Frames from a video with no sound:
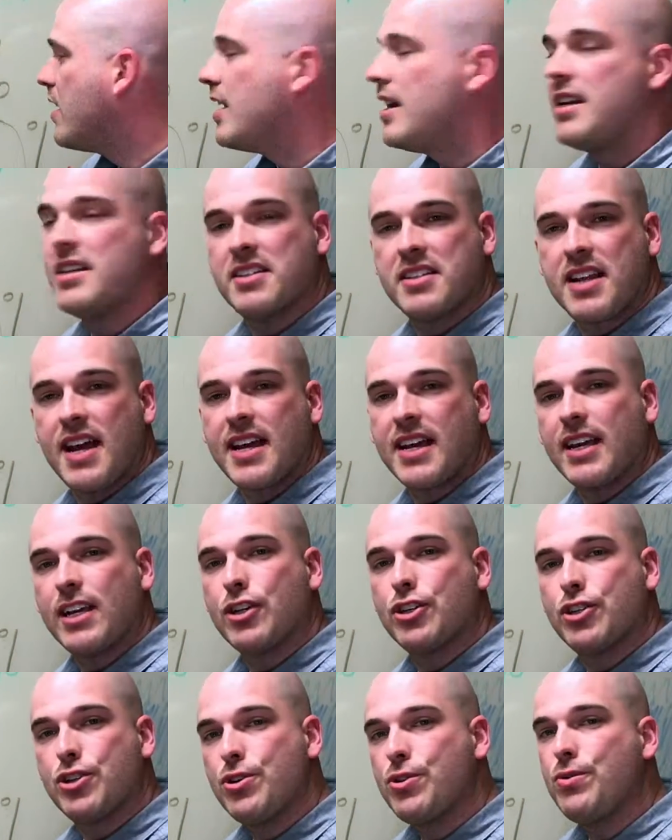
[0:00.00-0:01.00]
it's taking
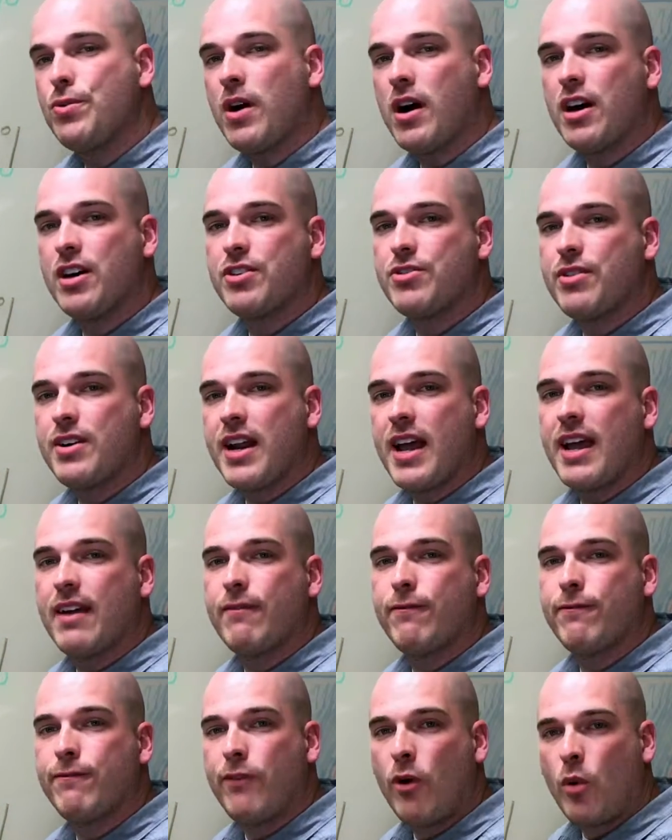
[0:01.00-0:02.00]

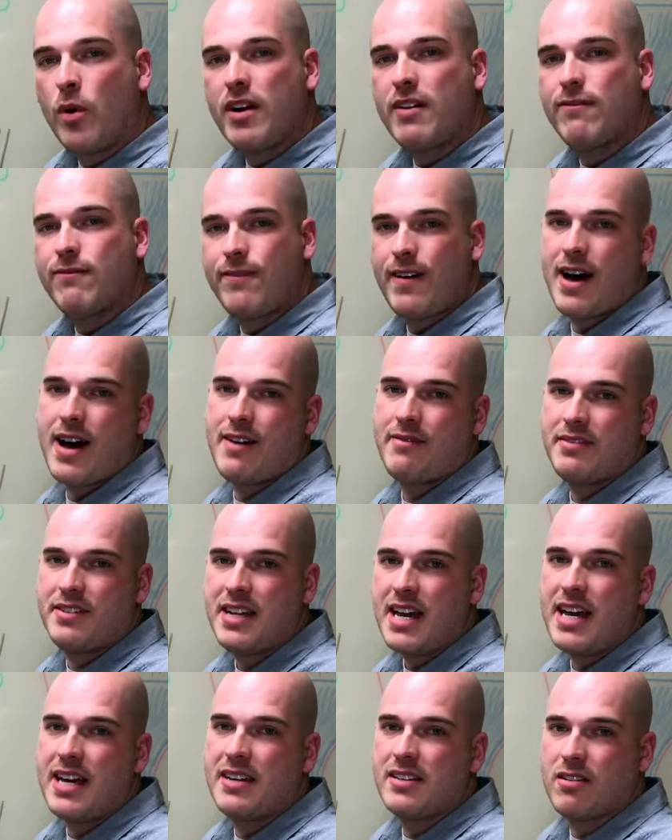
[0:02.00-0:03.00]
245
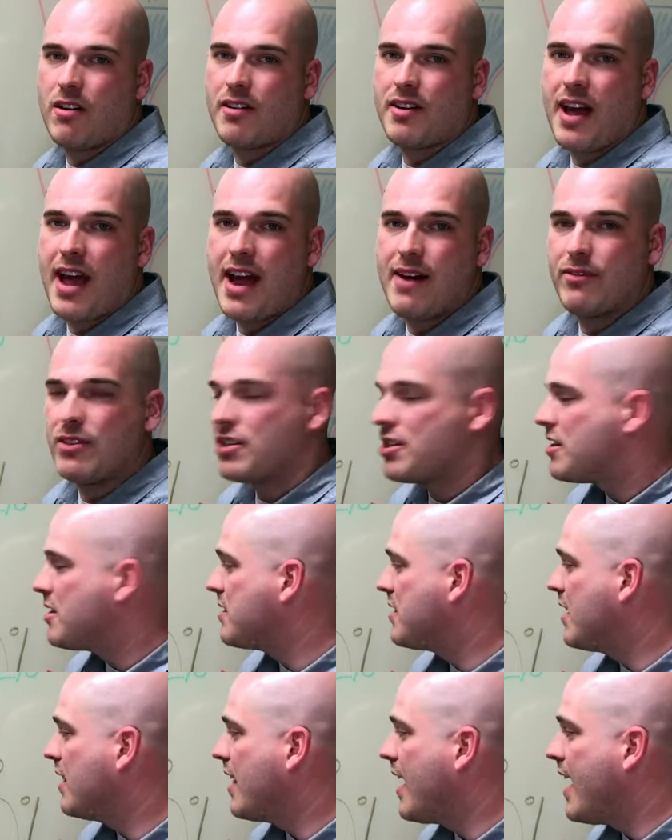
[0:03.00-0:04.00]
days on average to
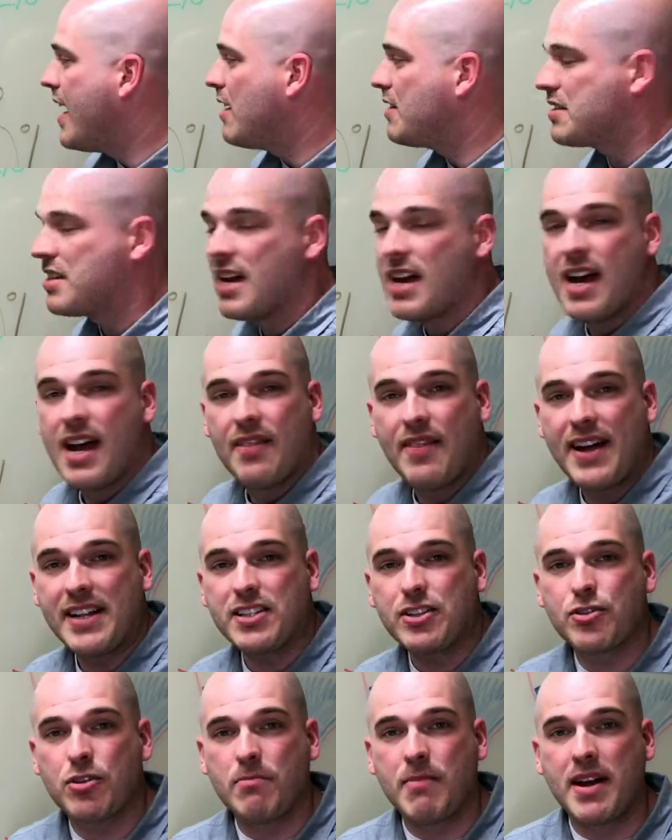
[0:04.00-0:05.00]
sell a house. That's a
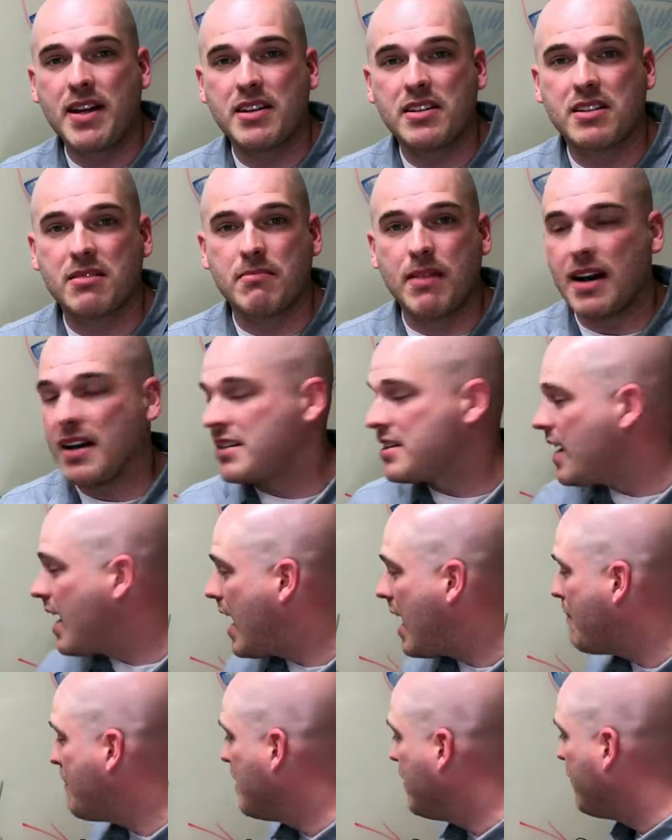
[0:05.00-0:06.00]
tremendous amount of
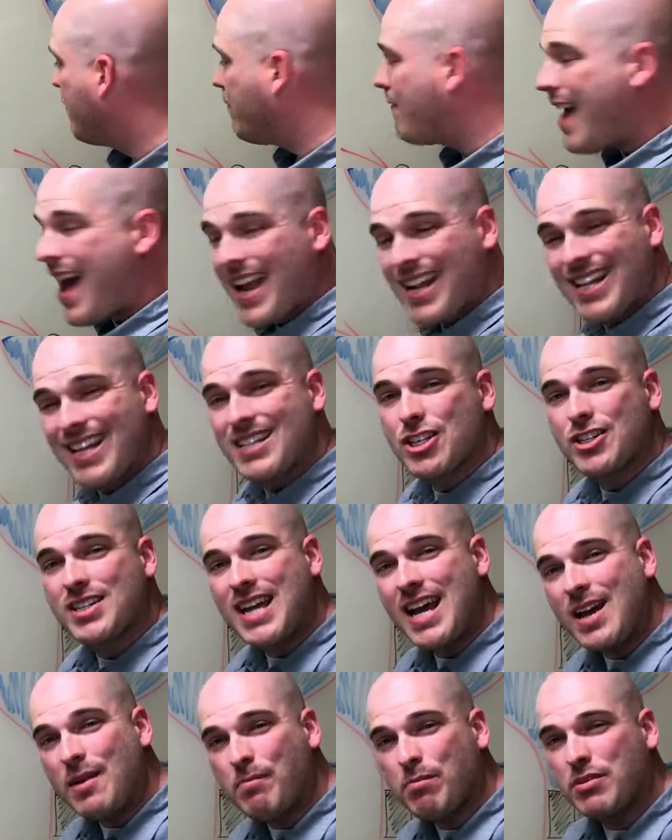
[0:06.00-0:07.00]
time. In fact, that's
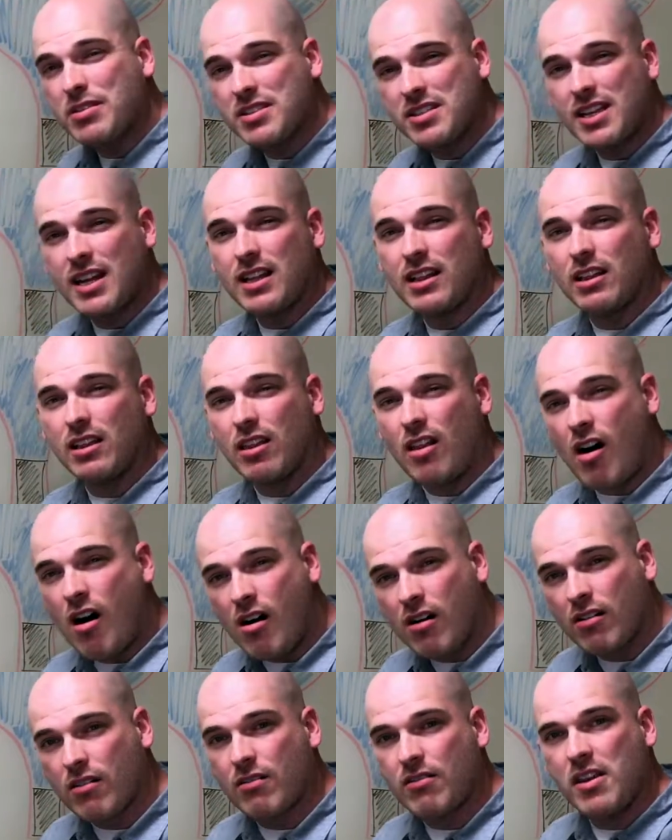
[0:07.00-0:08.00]
10%
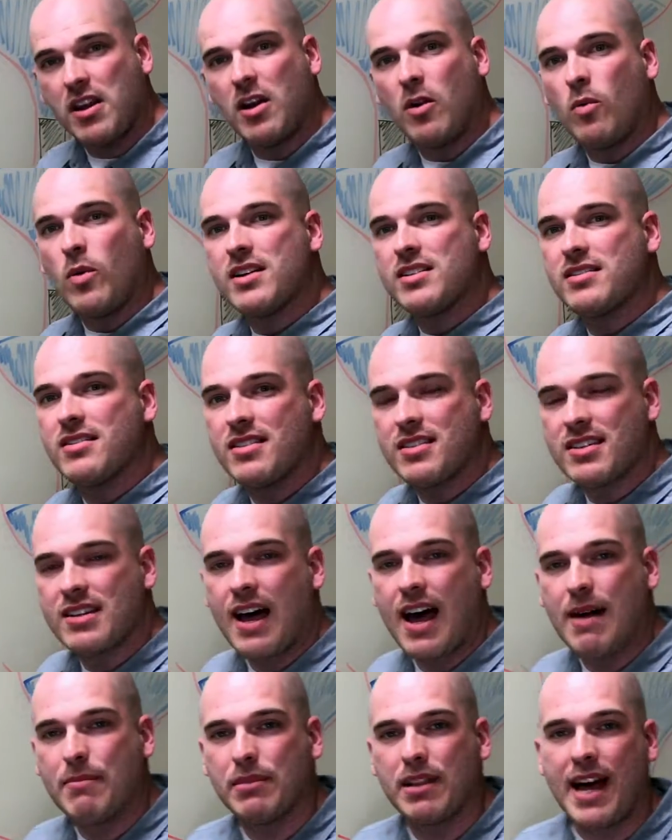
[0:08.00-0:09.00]
longer than it was this
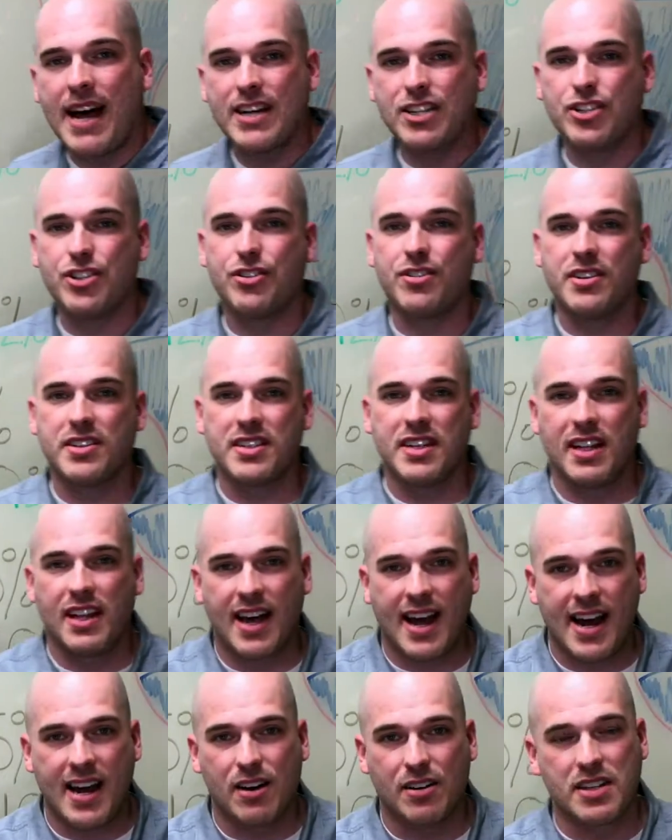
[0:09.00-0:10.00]
time last year to sell a
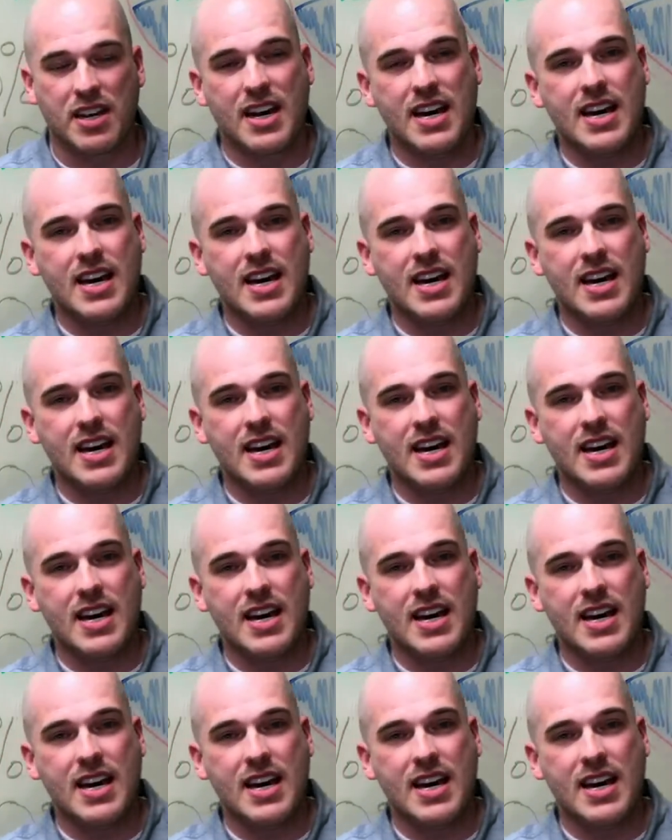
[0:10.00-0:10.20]
house.